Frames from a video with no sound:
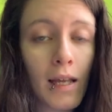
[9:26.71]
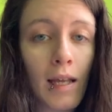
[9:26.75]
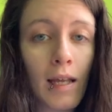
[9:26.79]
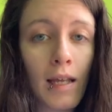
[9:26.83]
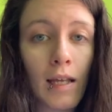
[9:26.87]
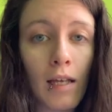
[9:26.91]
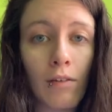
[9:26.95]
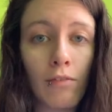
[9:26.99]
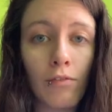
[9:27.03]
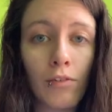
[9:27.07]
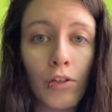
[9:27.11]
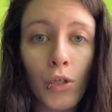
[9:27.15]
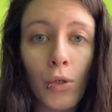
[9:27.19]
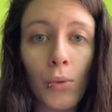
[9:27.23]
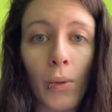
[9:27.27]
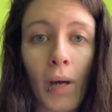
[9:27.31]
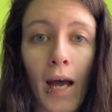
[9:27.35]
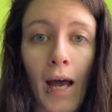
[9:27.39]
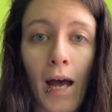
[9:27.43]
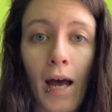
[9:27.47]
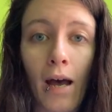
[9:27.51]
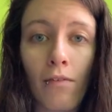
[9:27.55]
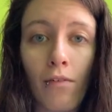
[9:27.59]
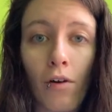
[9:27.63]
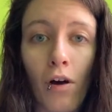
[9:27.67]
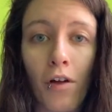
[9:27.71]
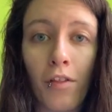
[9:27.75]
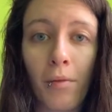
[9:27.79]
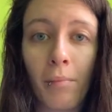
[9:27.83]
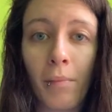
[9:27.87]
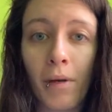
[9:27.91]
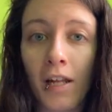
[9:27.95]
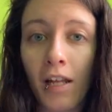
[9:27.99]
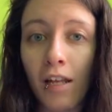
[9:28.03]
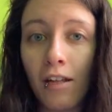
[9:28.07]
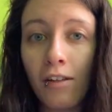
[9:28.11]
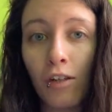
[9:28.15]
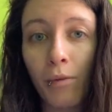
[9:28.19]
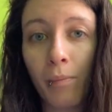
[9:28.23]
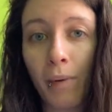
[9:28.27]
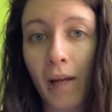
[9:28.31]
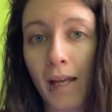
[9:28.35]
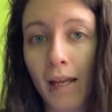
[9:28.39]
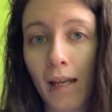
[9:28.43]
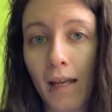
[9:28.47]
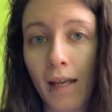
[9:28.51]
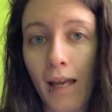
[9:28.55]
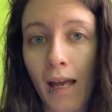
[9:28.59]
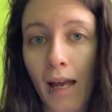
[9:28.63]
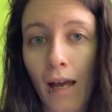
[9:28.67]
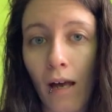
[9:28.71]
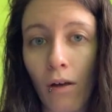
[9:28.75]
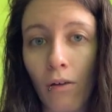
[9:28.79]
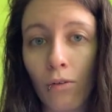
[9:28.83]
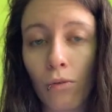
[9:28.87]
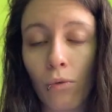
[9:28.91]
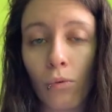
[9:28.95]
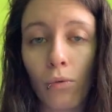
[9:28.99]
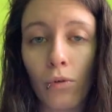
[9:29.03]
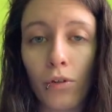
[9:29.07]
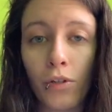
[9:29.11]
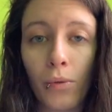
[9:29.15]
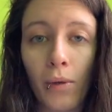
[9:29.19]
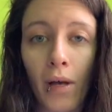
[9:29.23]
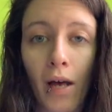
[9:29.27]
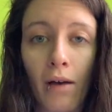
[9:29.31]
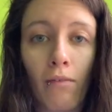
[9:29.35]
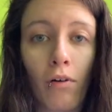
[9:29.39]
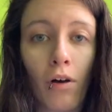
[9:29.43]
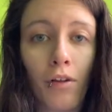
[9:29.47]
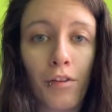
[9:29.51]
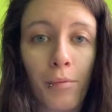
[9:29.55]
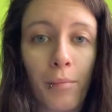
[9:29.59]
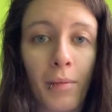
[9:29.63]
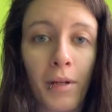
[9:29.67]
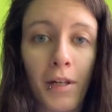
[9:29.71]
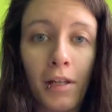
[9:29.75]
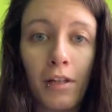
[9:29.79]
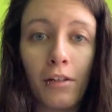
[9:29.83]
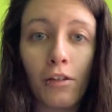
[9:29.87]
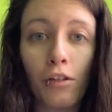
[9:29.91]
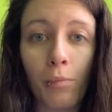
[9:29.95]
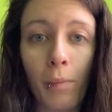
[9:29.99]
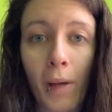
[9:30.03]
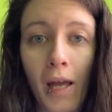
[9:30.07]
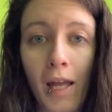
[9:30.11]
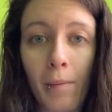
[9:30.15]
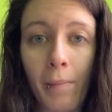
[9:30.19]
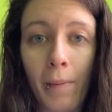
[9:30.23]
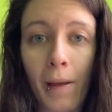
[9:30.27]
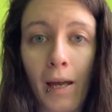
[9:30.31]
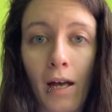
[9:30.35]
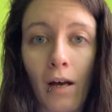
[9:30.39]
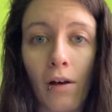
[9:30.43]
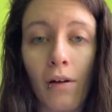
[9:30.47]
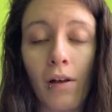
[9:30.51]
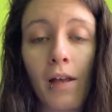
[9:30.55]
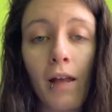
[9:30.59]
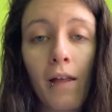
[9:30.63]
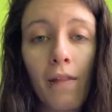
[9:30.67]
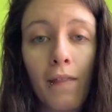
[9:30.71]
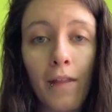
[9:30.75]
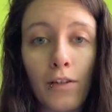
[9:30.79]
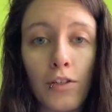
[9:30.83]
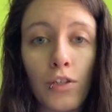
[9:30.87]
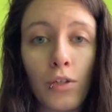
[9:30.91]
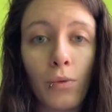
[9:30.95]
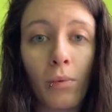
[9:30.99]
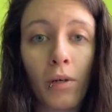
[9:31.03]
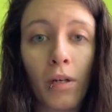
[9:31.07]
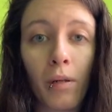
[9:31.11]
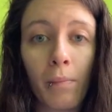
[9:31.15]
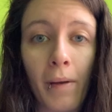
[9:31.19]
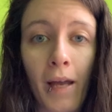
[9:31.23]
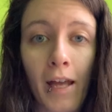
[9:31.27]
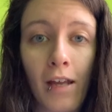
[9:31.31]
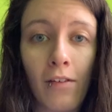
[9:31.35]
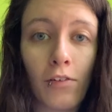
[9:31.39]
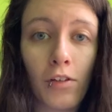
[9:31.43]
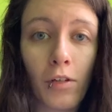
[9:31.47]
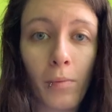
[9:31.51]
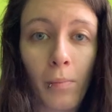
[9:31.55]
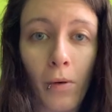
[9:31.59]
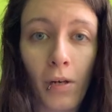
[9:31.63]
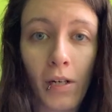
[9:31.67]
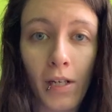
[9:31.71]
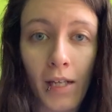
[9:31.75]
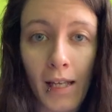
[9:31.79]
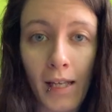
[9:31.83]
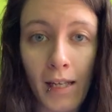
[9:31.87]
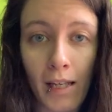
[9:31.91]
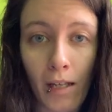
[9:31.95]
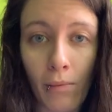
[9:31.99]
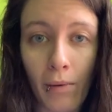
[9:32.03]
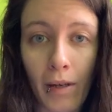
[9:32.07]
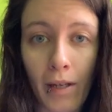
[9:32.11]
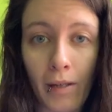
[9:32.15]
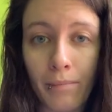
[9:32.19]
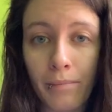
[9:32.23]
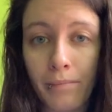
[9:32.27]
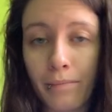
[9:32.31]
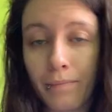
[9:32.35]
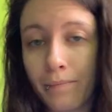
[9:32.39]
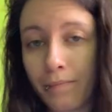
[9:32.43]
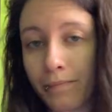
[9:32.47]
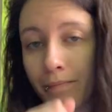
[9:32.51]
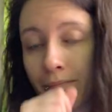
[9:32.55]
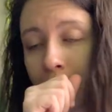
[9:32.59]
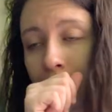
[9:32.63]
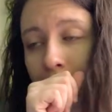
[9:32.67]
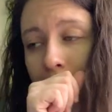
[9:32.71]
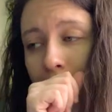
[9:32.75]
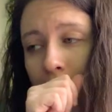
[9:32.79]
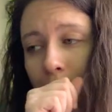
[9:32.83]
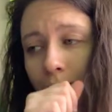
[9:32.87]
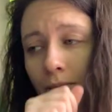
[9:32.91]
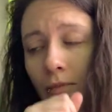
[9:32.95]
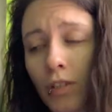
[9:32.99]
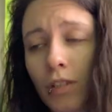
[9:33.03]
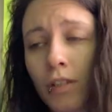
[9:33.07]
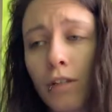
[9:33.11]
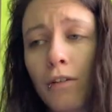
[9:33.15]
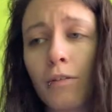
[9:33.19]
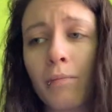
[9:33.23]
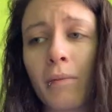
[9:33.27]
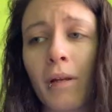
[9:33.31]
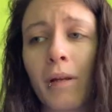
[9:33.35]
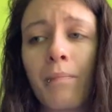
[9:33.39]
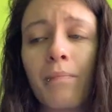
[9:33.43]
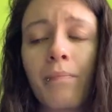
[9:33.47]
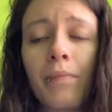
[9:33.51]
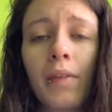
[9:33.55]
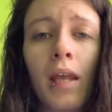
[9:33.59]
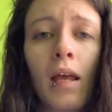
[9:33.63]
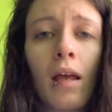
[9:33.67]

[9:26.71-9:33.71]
if you have all the money in your bank account, or you have all the money in your PayPal that you want to pay for the party anyway. Excuse me.